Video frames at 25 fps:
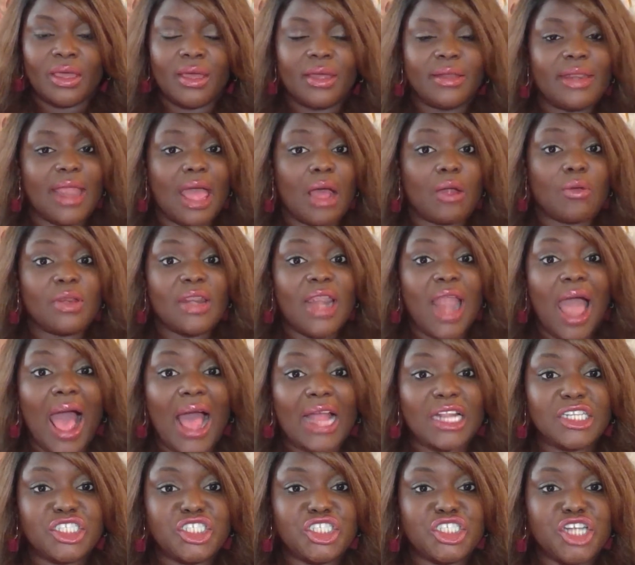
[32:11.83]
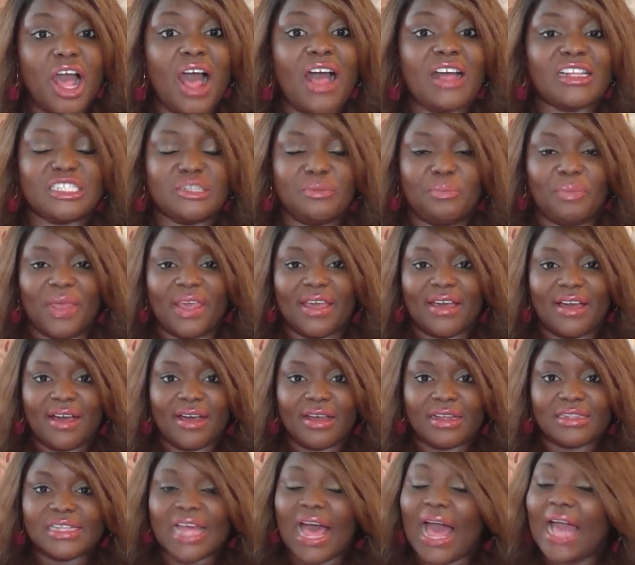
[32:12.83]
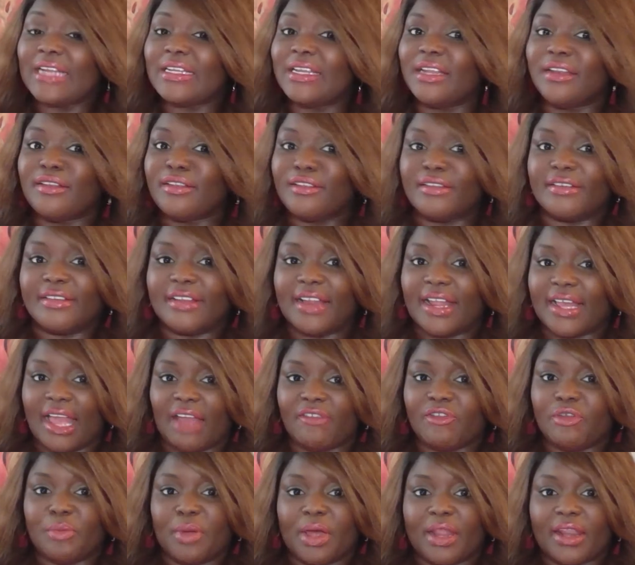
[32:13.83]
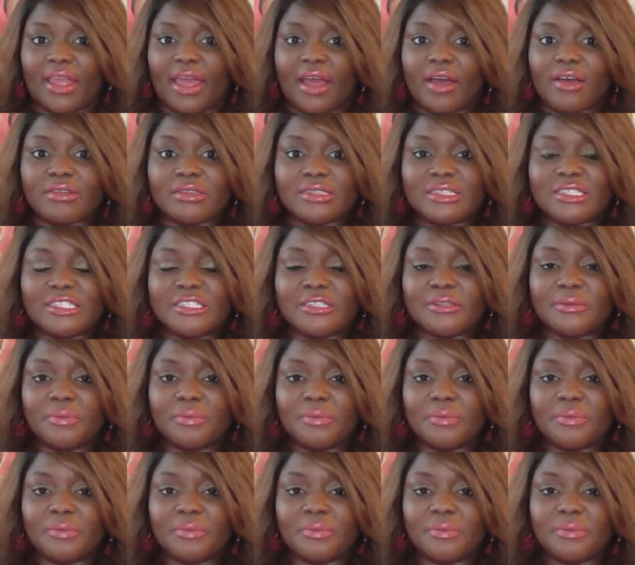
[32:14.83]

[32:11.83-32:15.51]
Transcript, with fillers: Now, not just because I didn't look like everybody else,